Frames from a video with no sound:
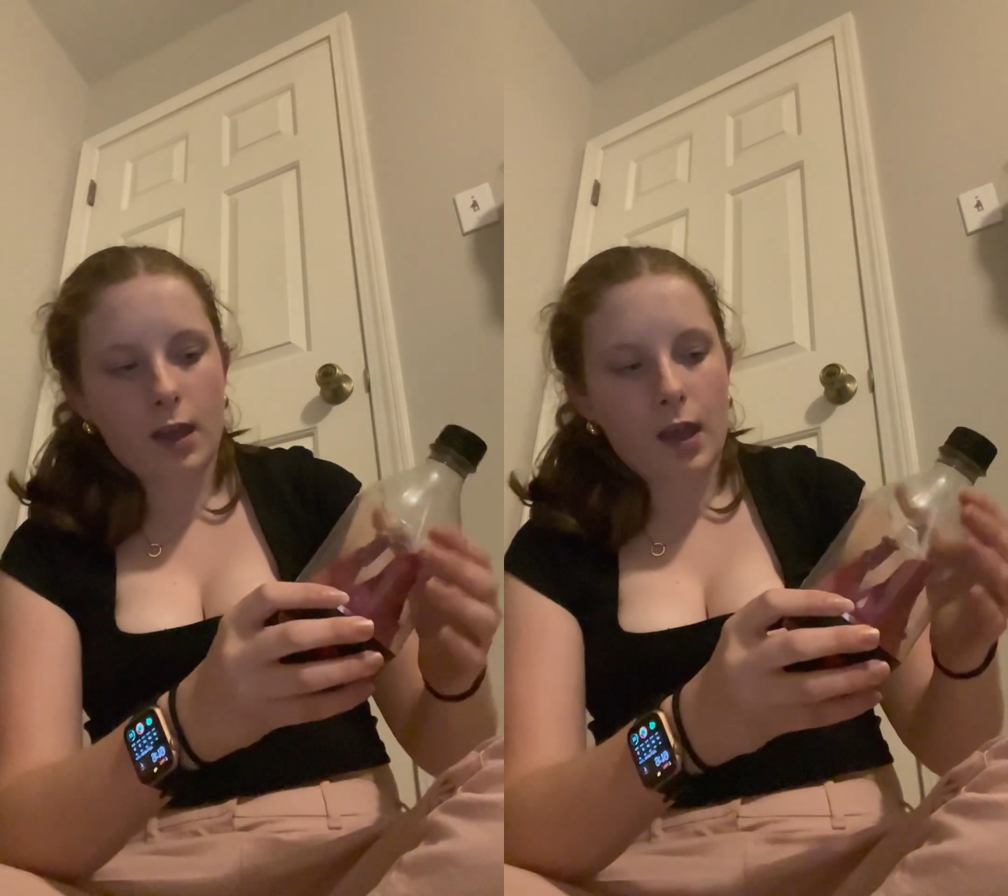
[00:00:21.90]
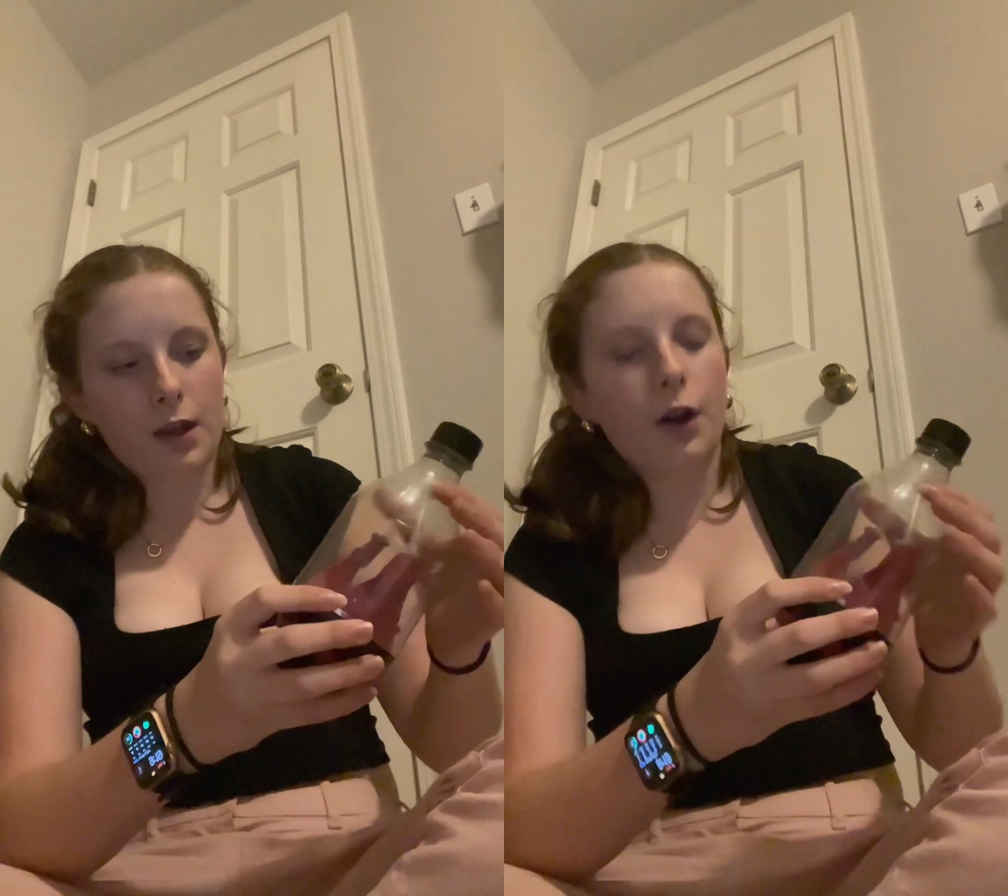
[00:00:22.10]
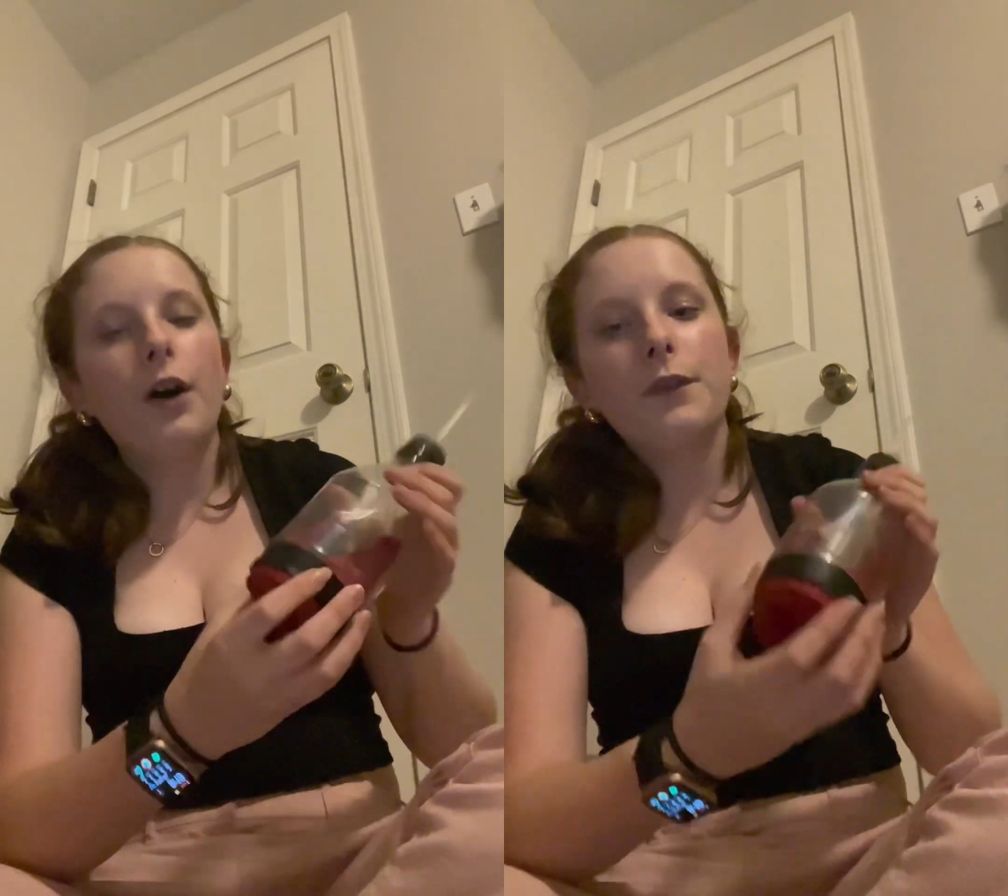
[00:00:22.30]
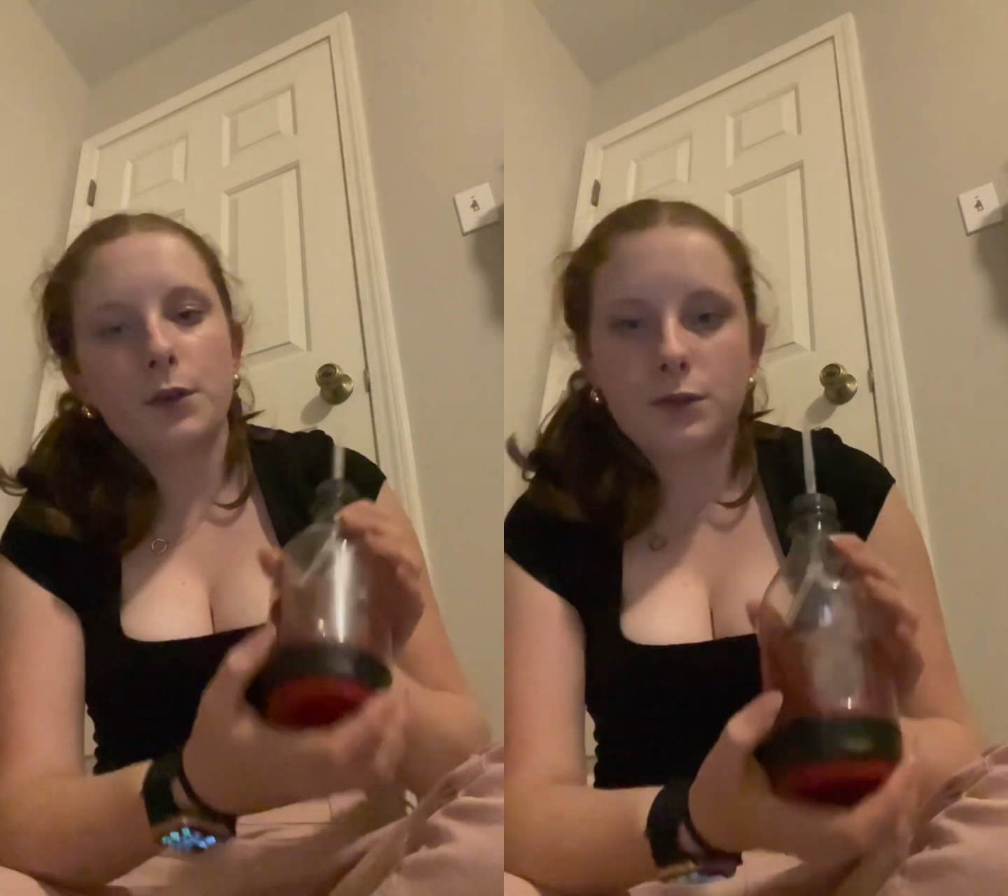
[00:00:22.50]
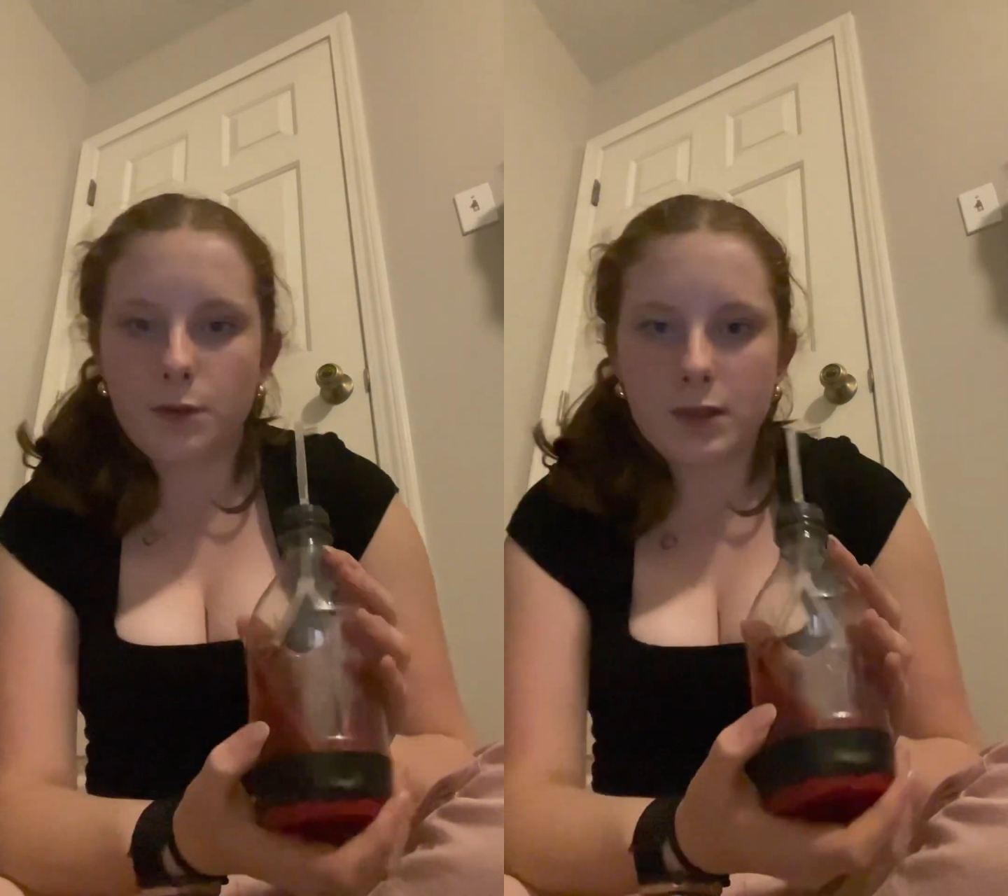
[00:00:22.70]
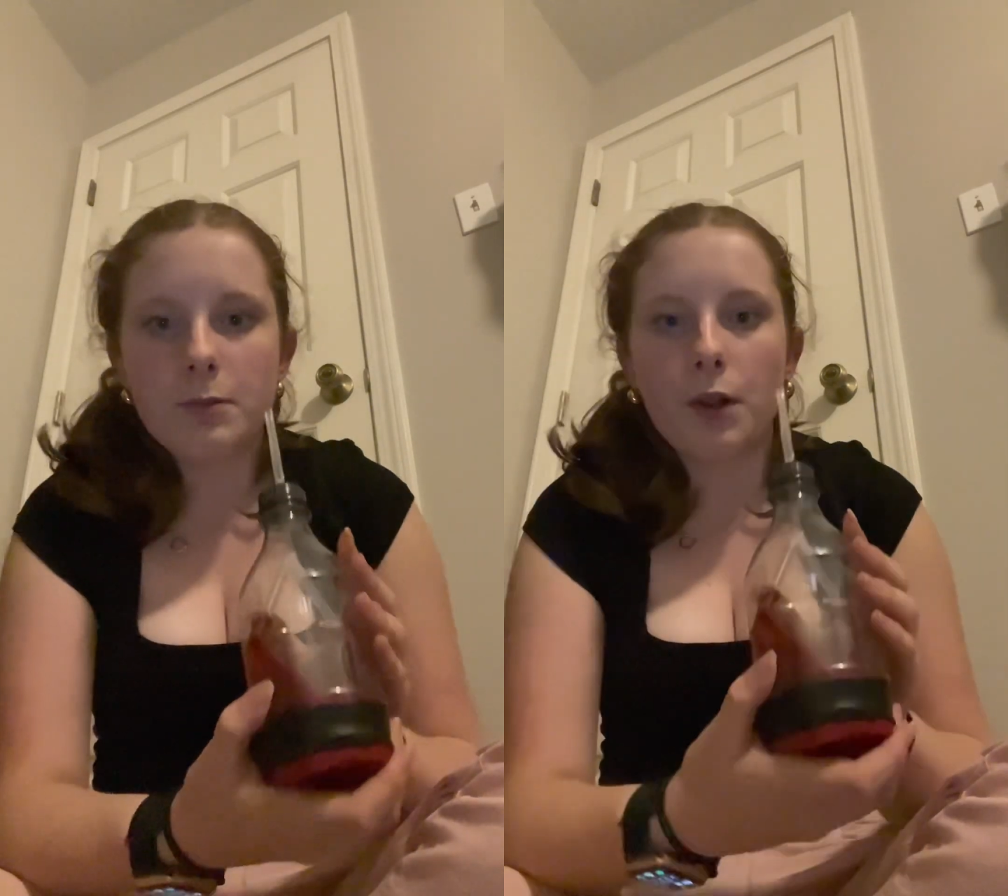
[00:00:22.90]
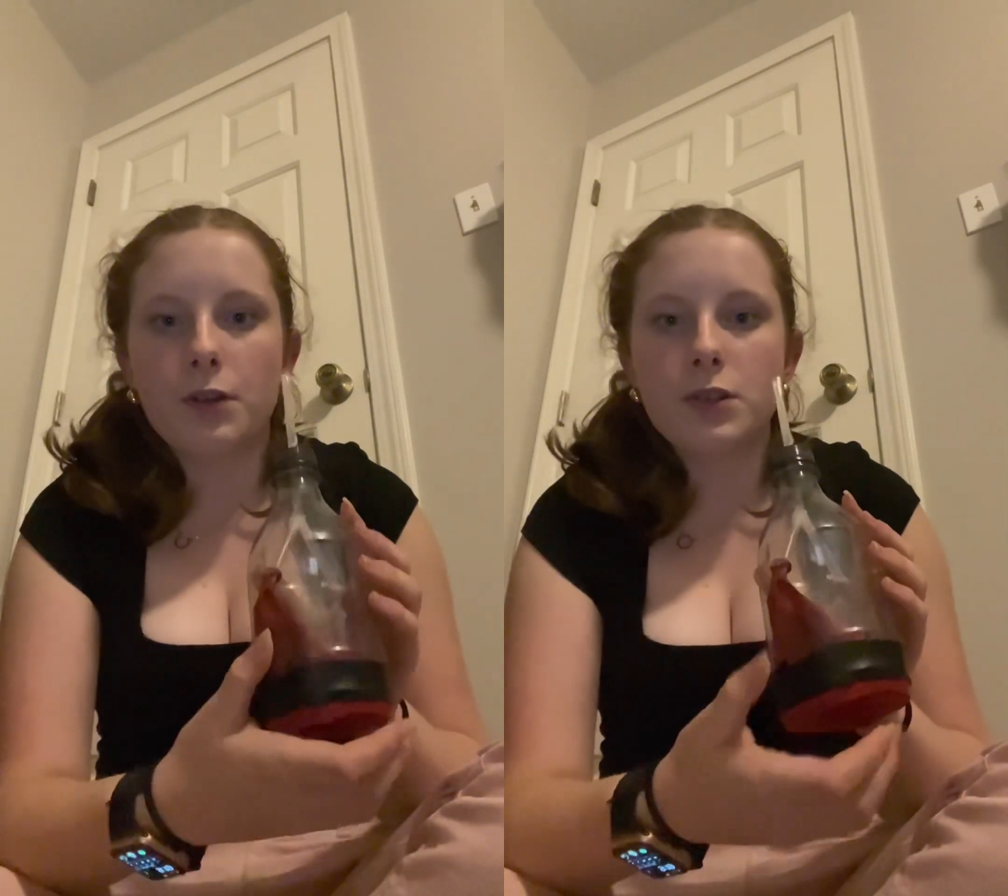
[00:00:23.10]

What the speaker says: And on those two smaller